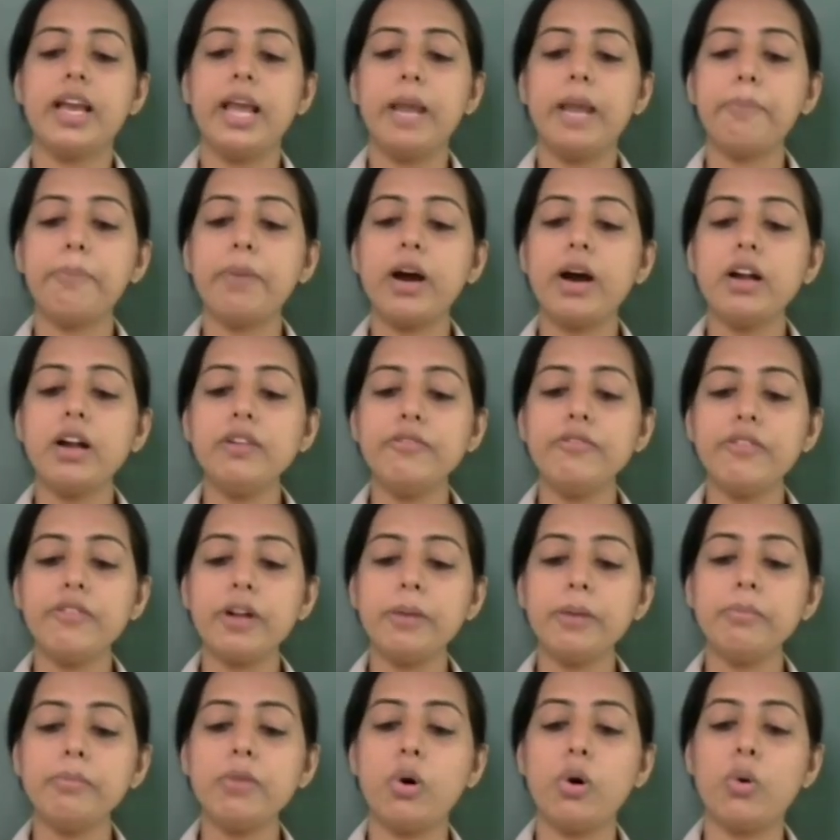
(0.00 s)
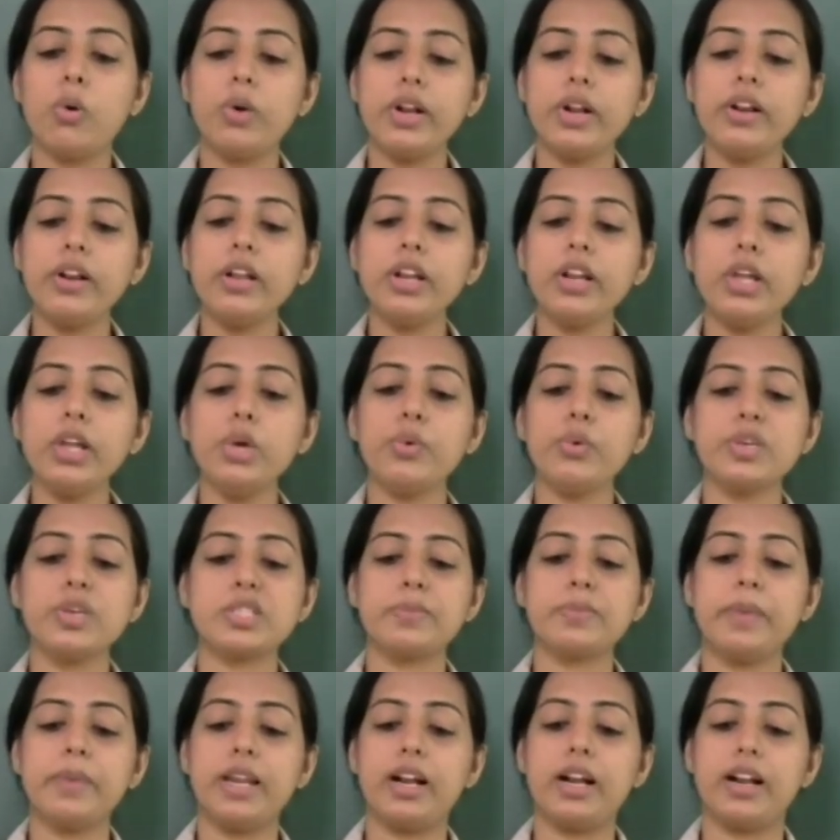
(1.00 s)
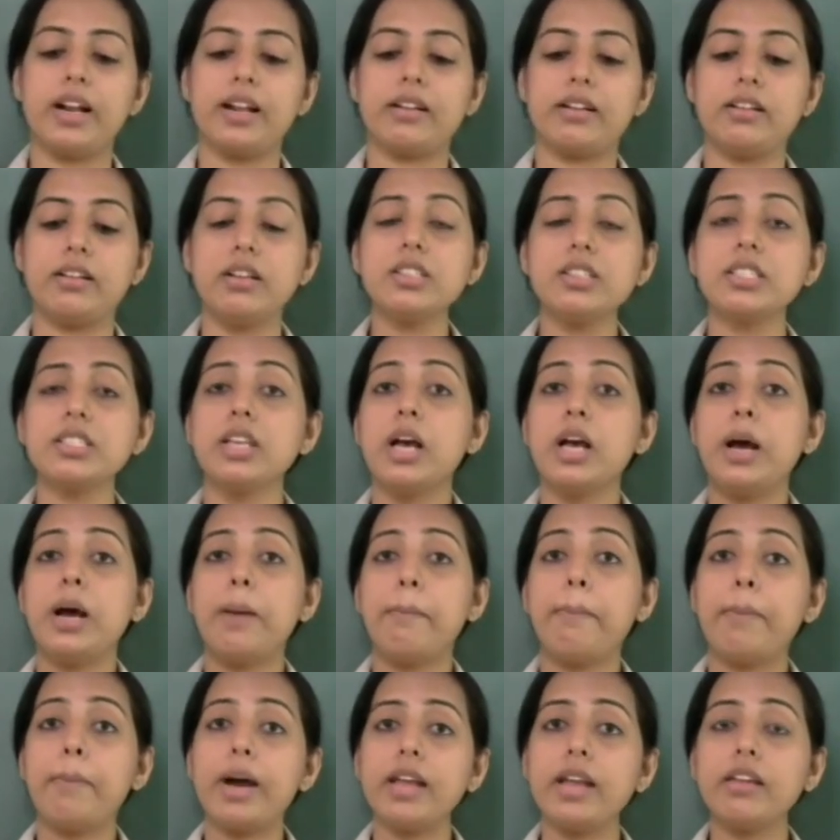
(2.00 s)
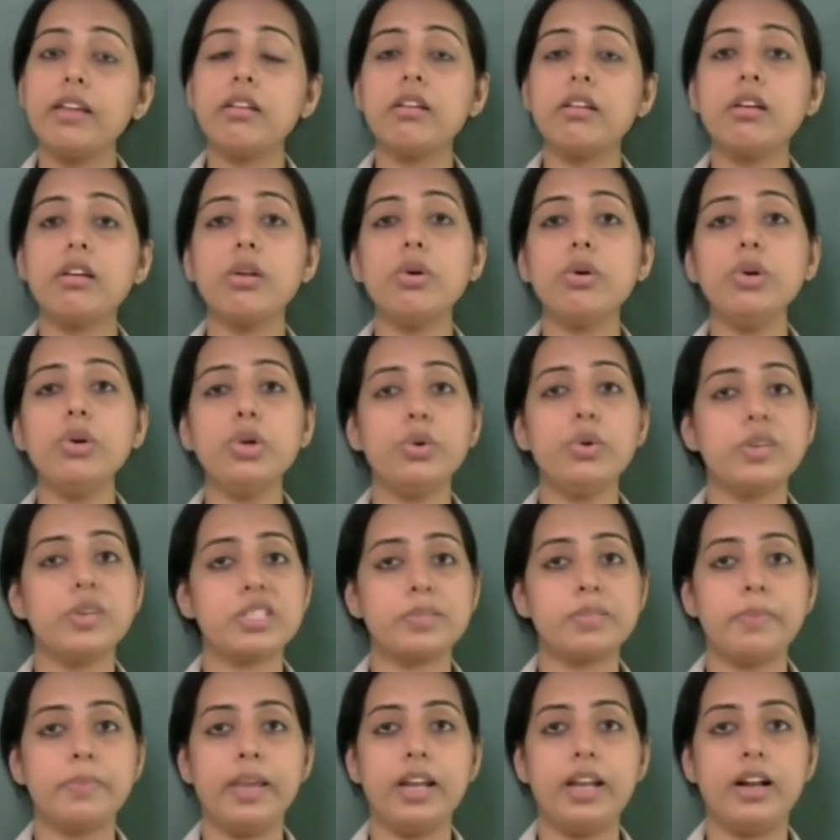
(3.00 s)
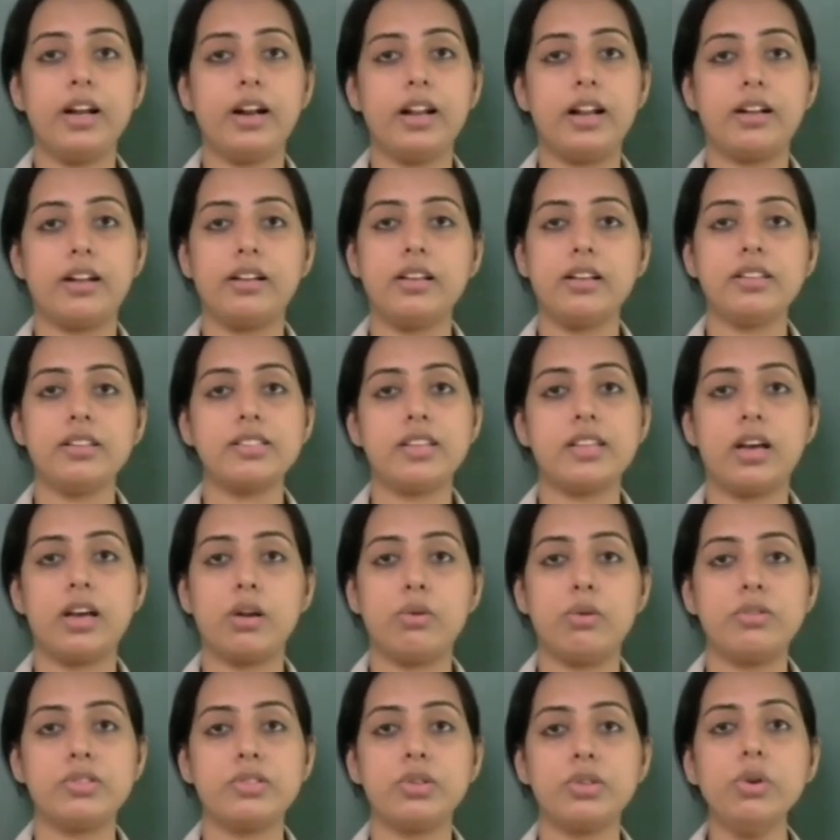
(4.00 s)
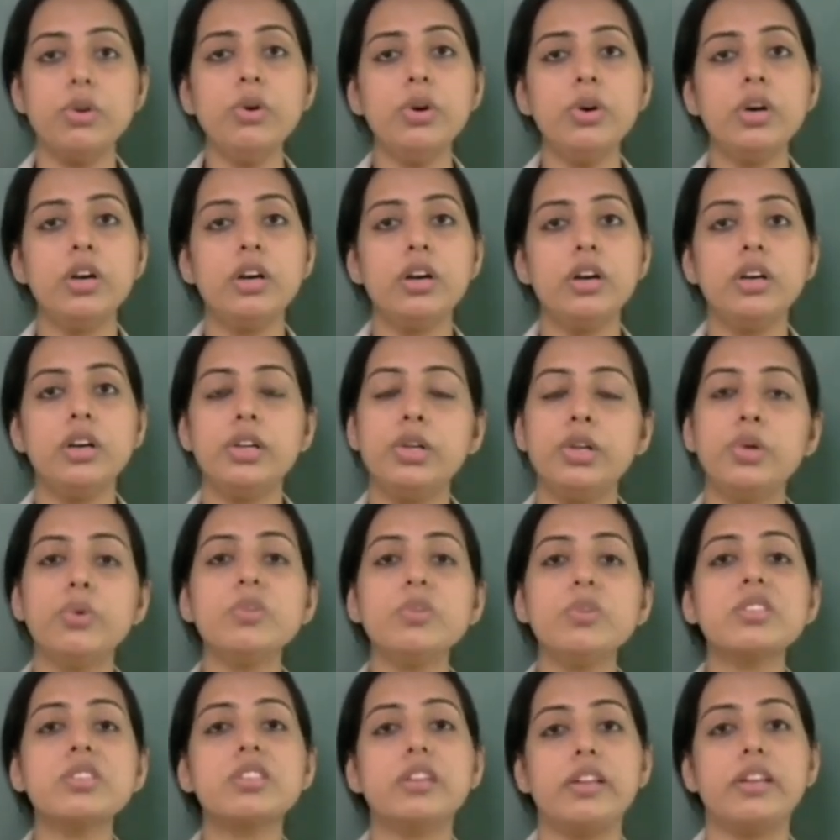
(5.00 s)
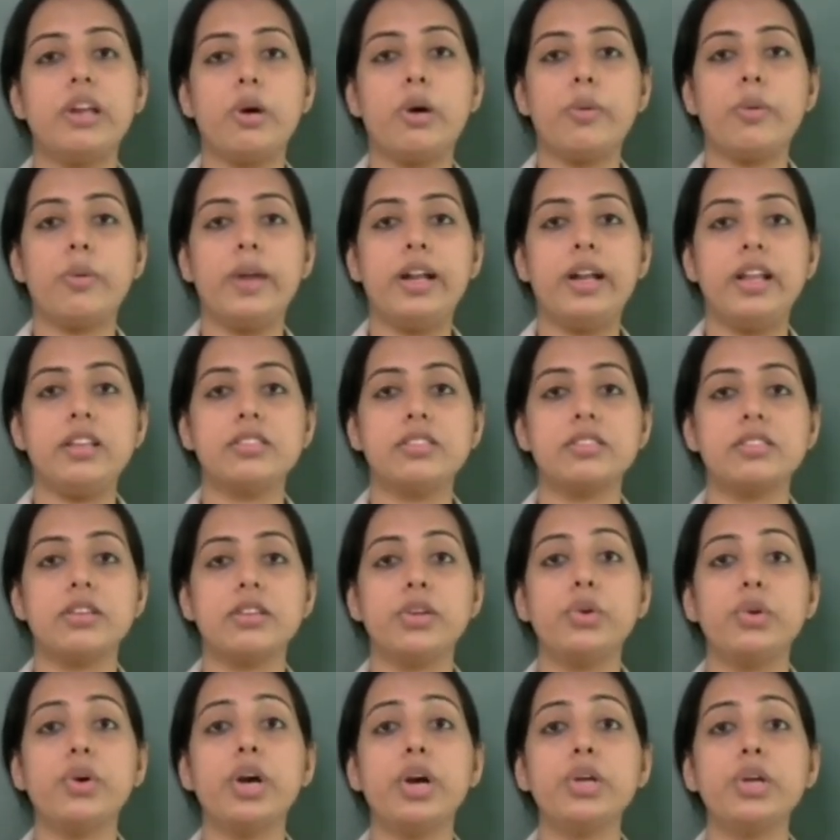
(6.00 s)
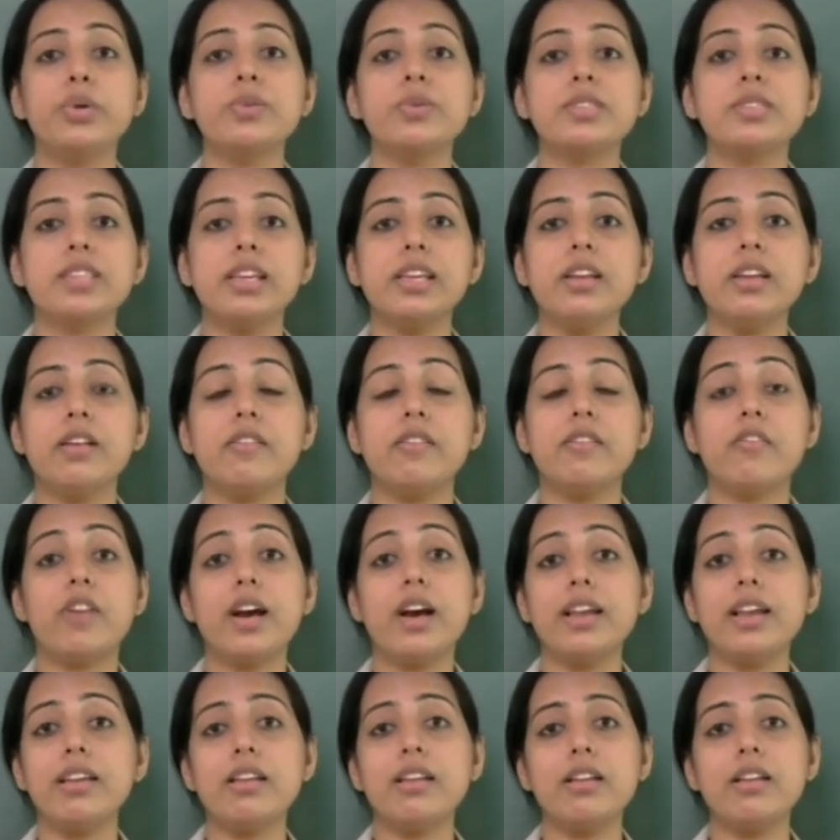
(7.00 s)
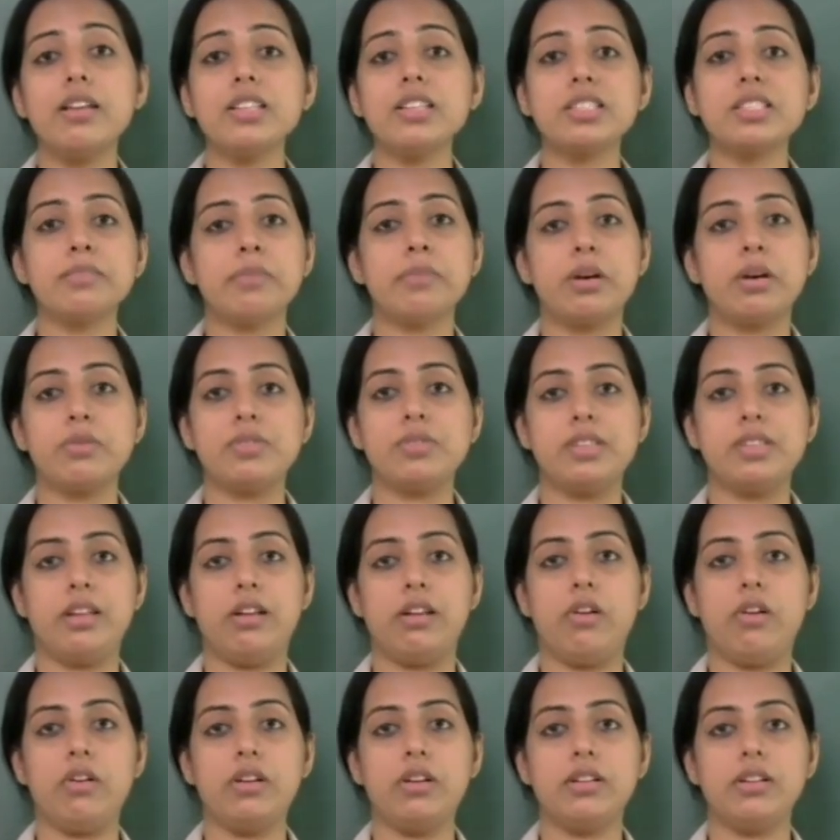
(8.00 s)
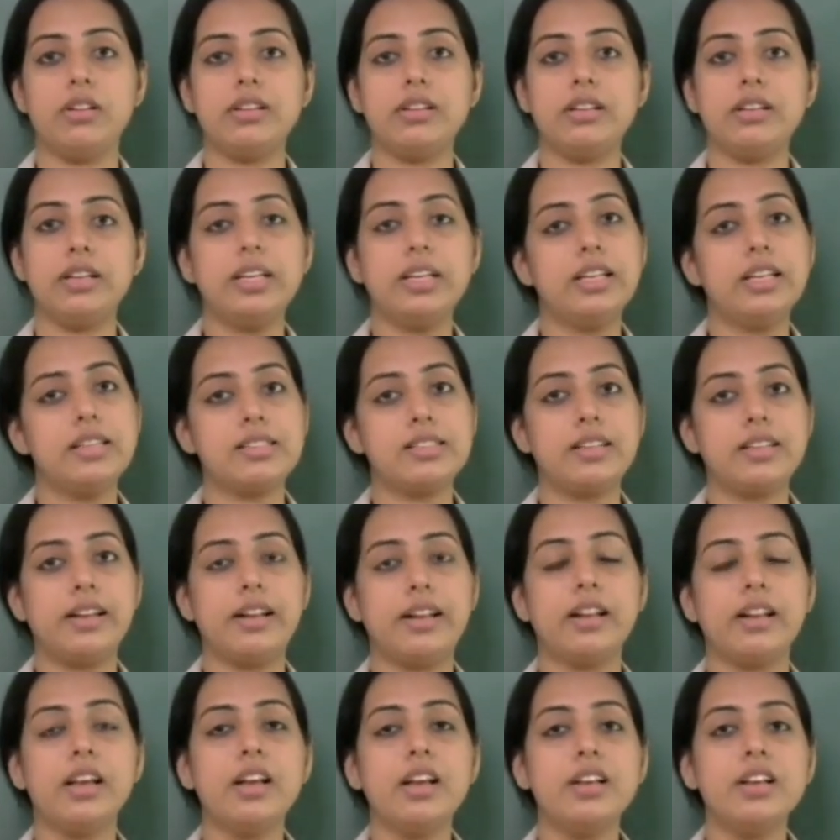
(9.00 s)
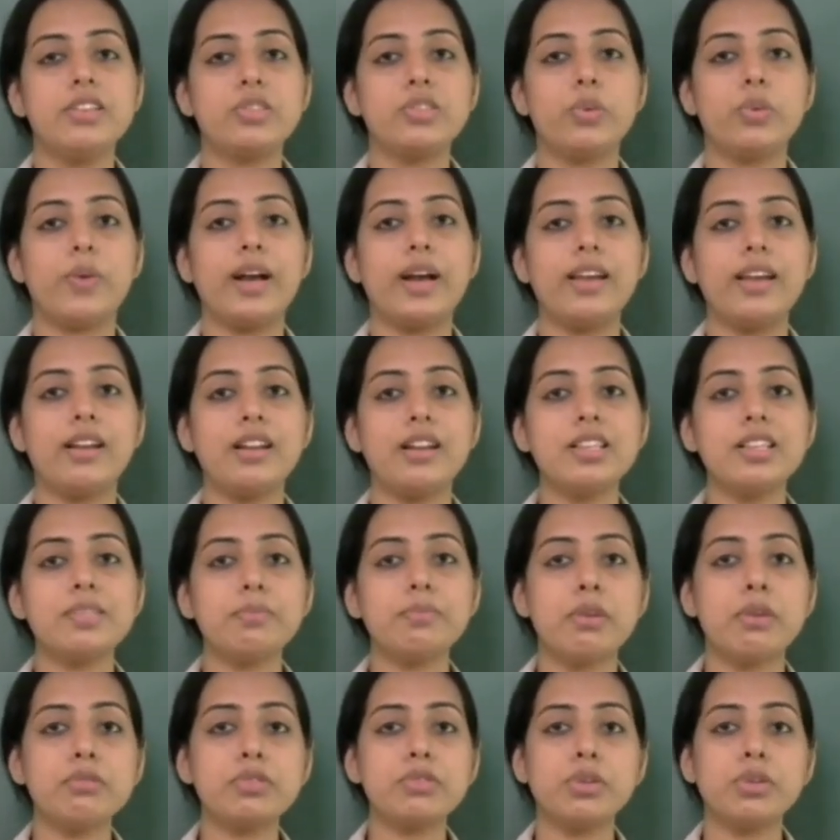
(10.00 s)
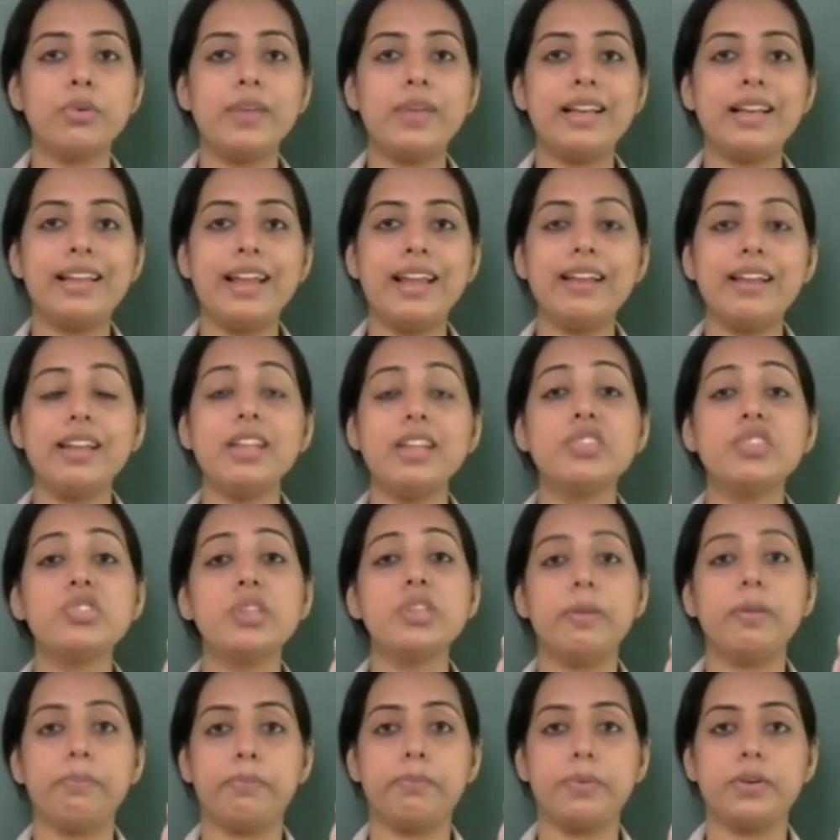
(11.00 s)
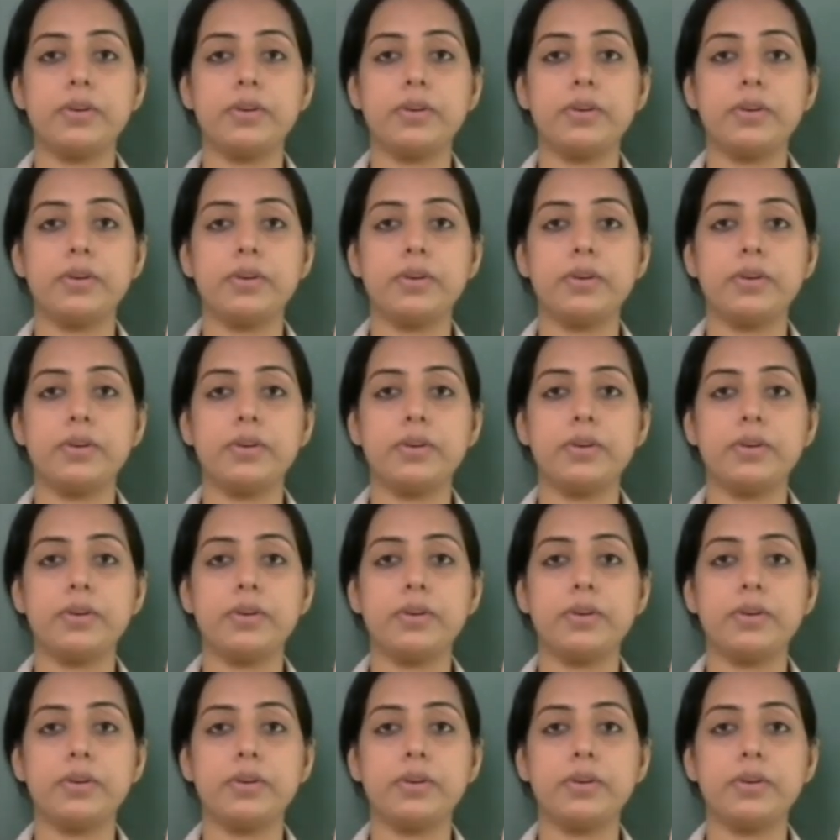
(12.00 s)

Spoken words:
Apart from ordinary USB connectors, micro USB connectors are also used nowadays. You are using wireless mouse and all, isn't it? So, wireless mouse, you will get a chip,